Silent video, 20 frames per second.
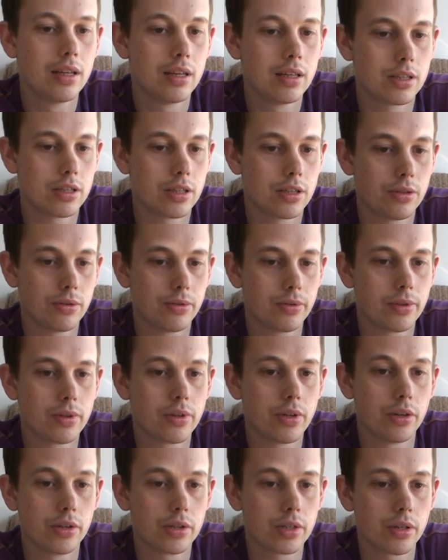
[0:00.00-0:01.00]
So
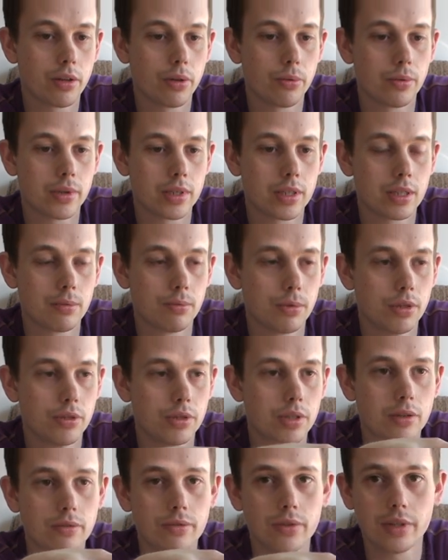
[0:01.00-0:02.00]
those are the ones I'm
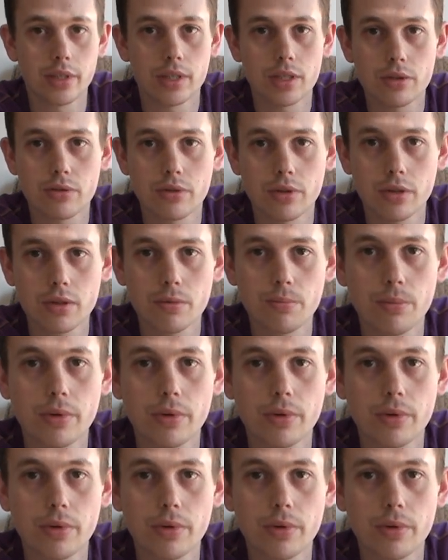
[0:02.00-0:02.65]
using for this truck,